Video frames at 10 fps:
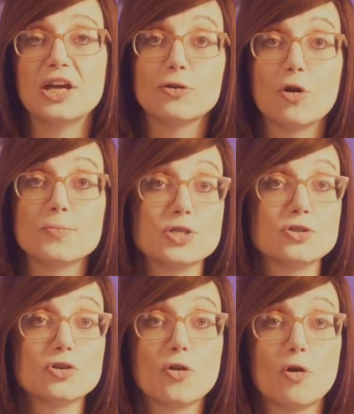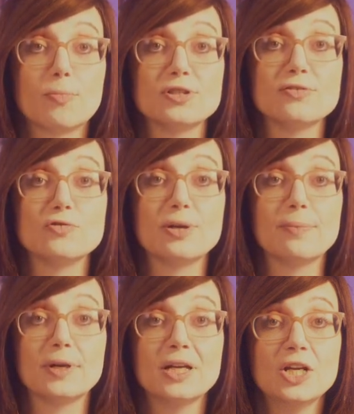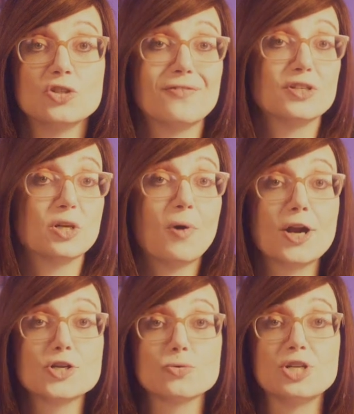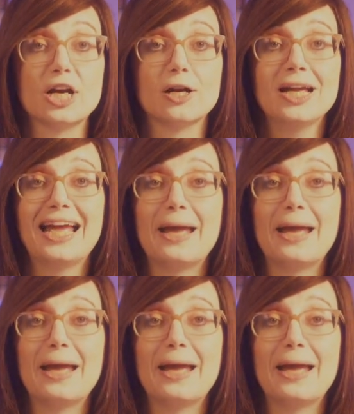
The other option is non-operative treatment, so if it's a partial tear,